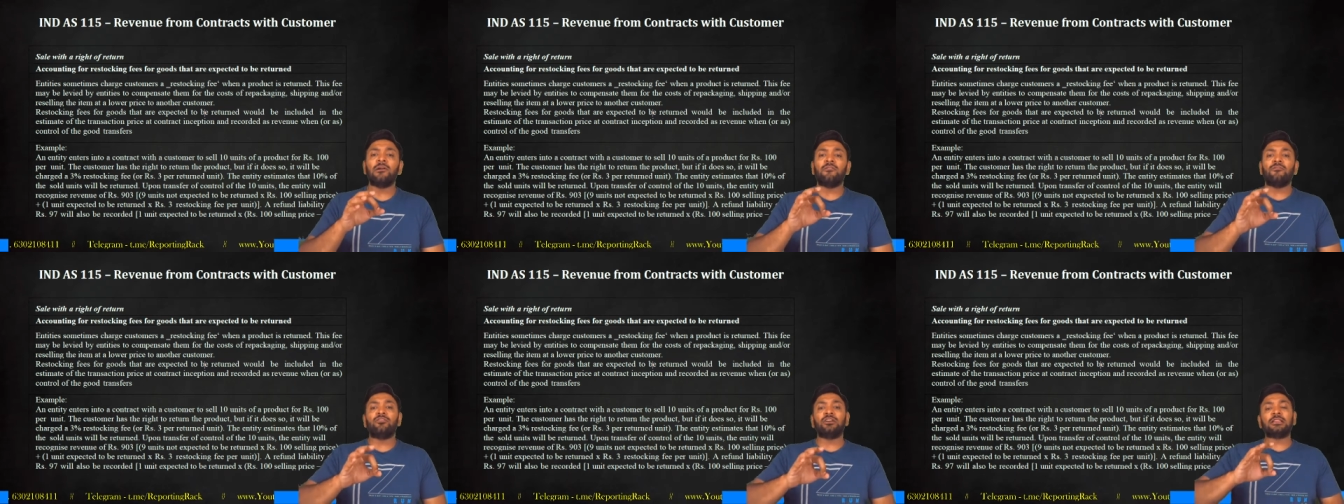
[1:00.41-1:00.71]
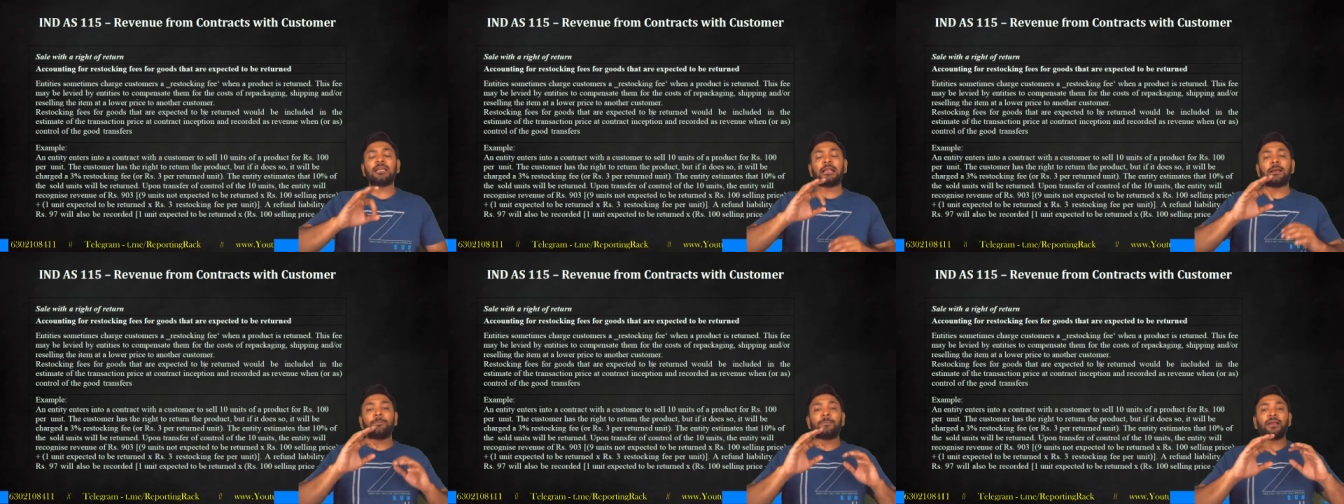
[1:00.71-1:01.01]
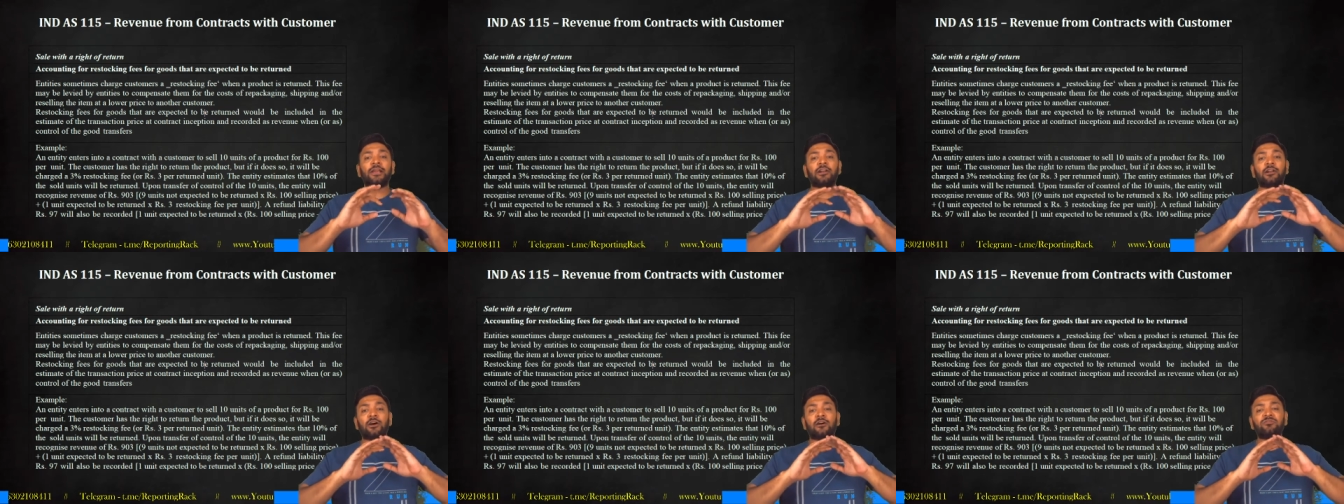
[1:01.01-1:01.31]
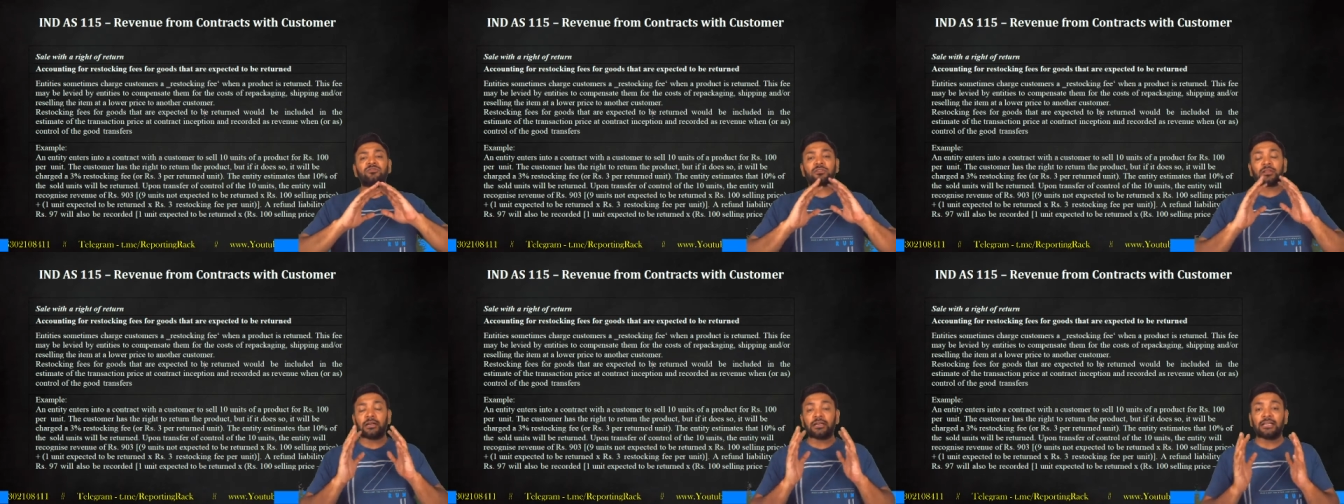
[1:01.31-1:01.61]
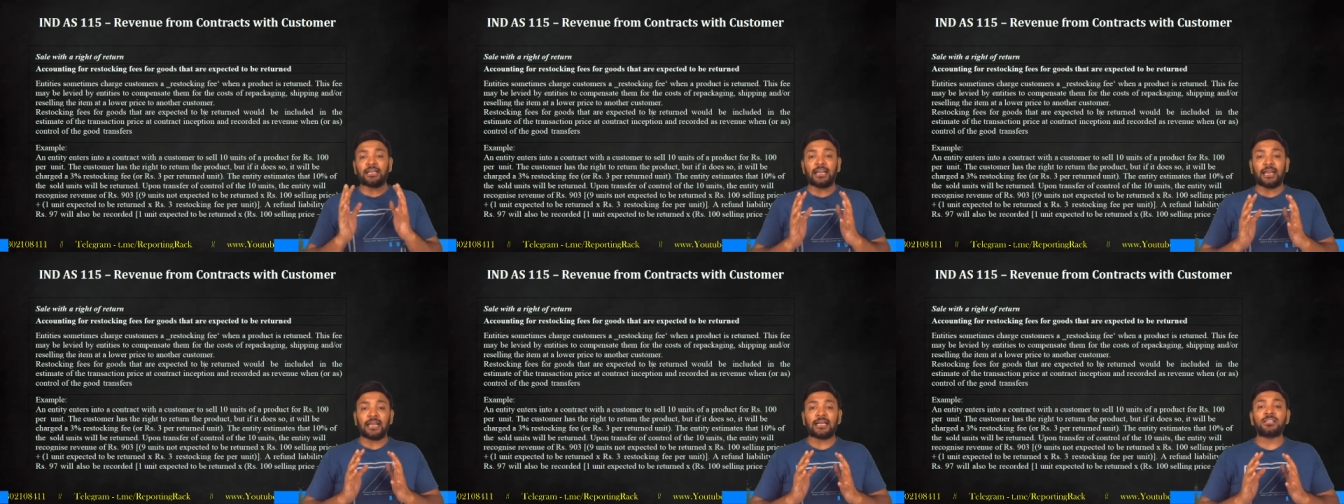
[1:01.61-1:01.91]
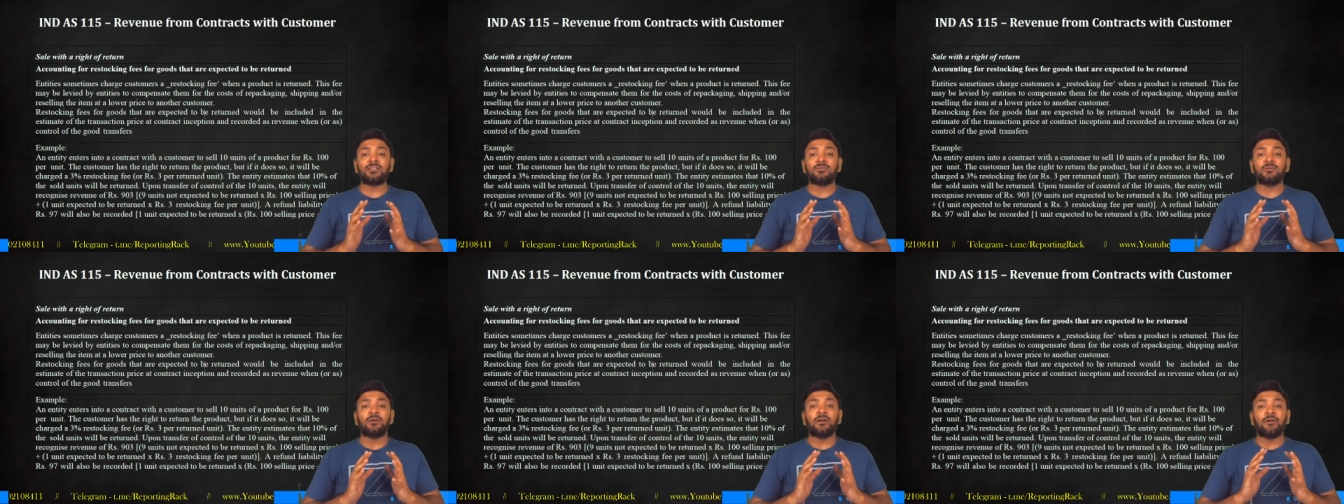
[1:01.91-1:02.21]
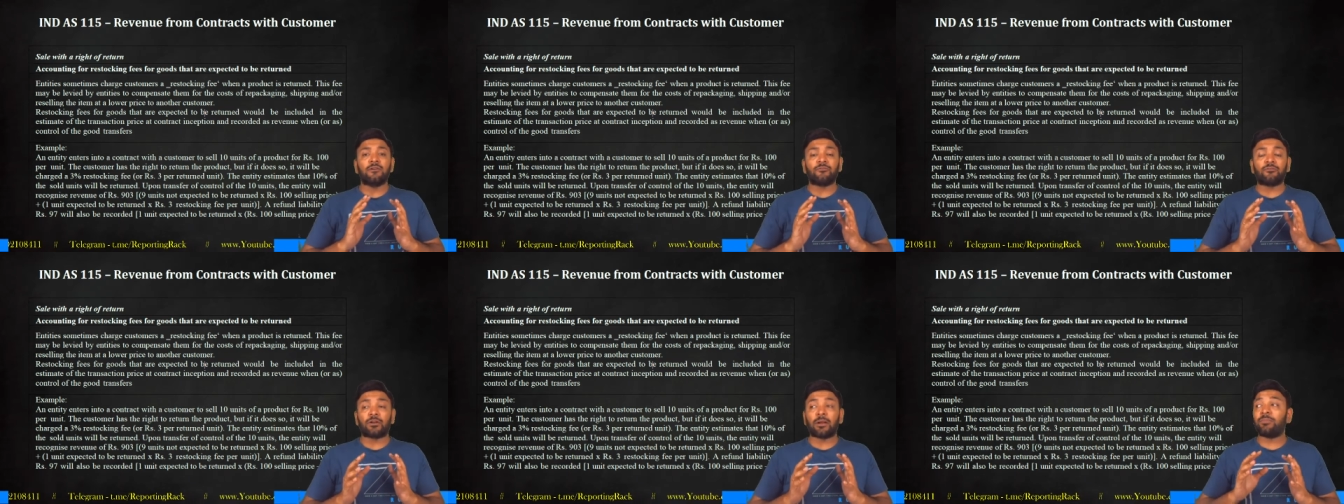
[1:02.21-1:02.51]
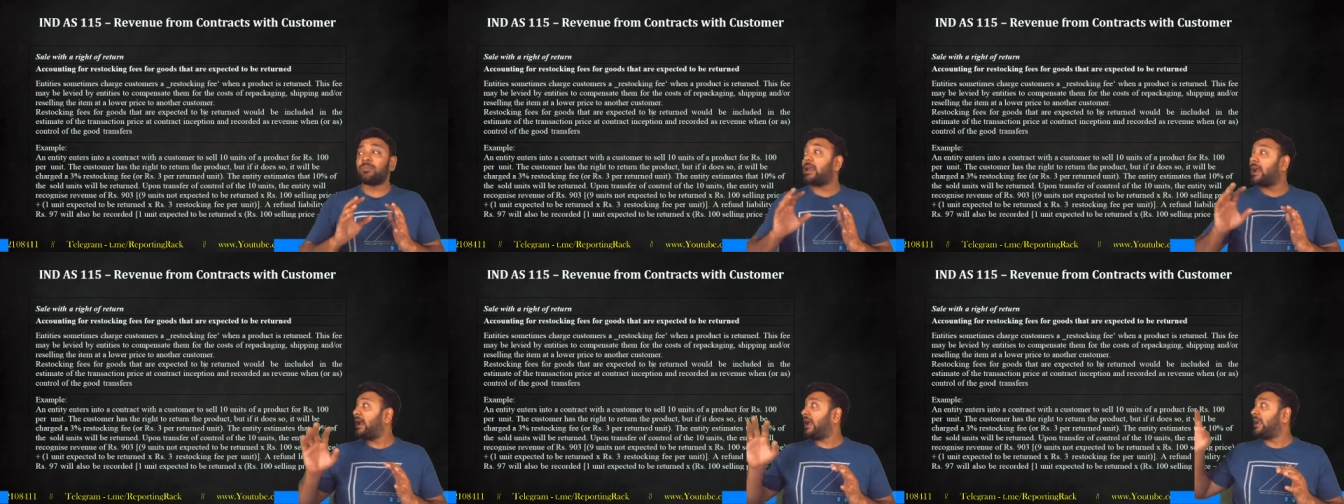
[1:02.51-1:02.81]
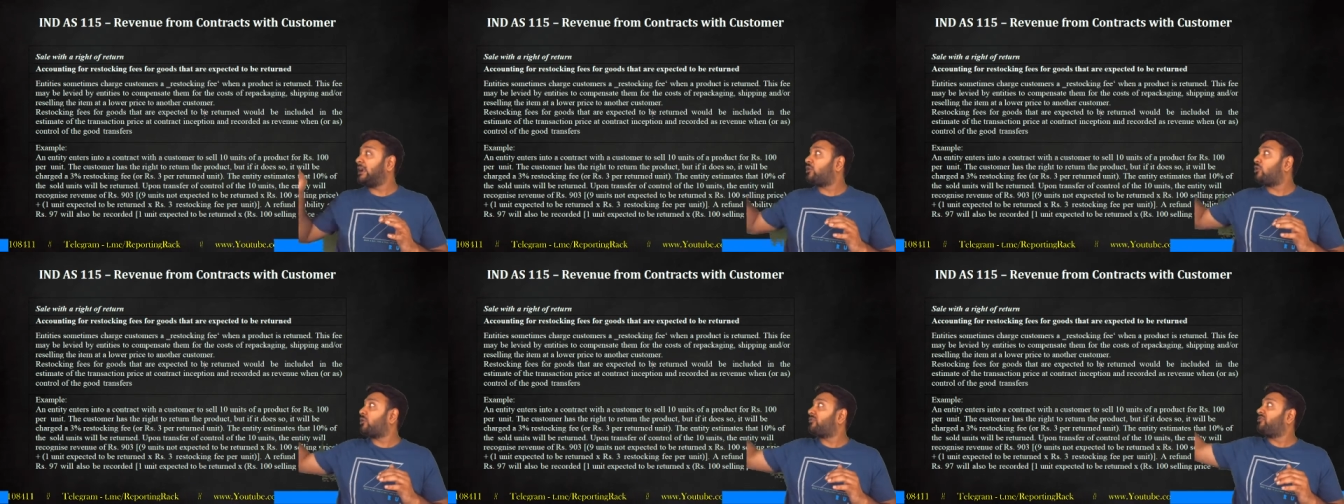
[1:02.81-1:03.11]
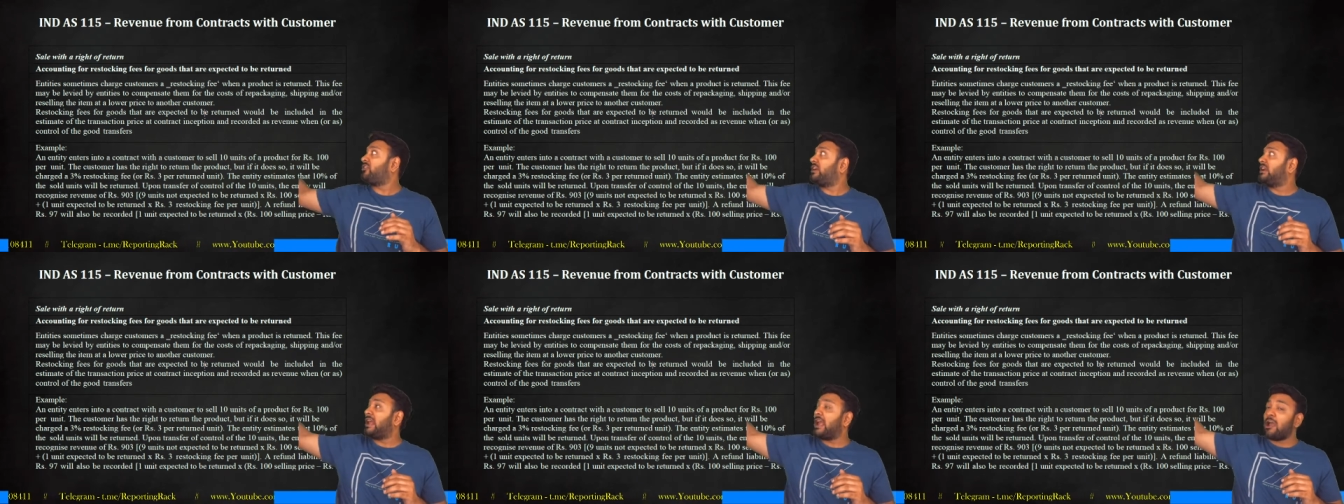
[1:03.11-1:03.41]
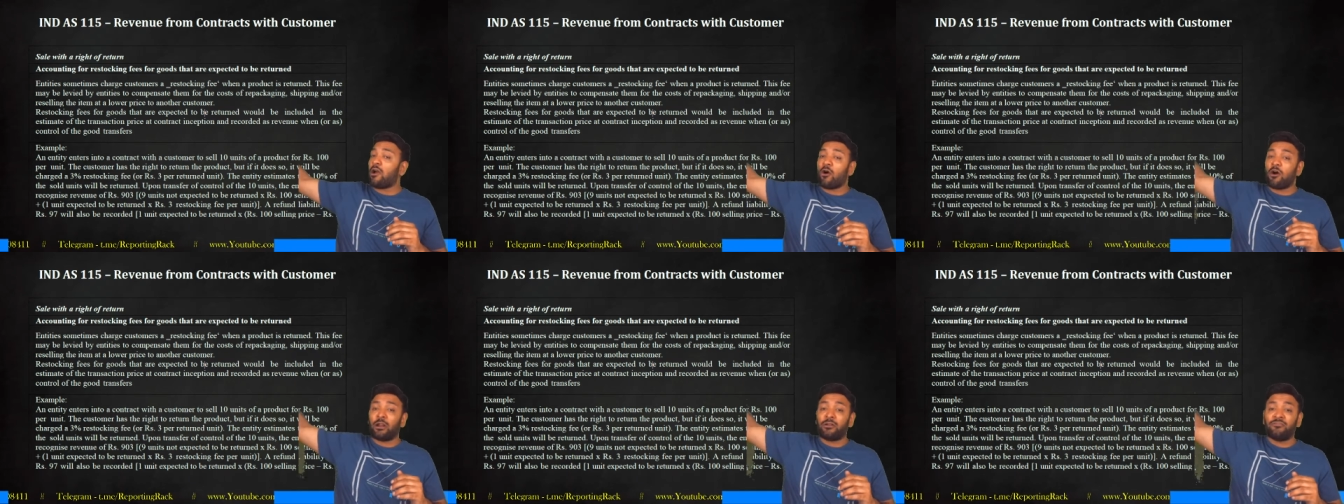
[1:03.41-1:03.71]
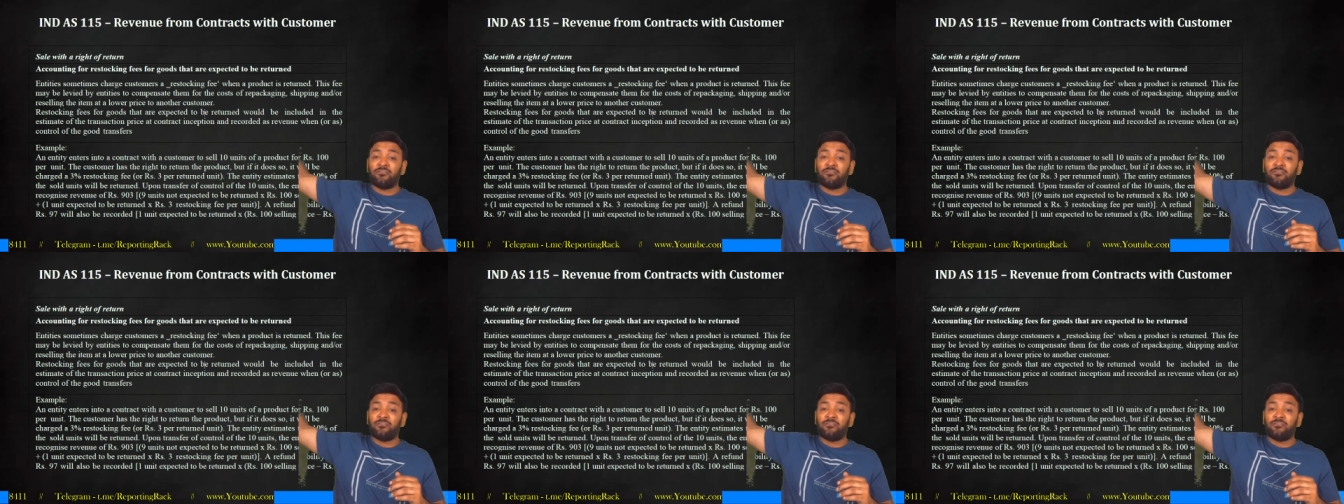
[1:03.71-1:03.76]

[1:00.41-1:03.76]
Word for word: within a period of 30 days from the end of the day on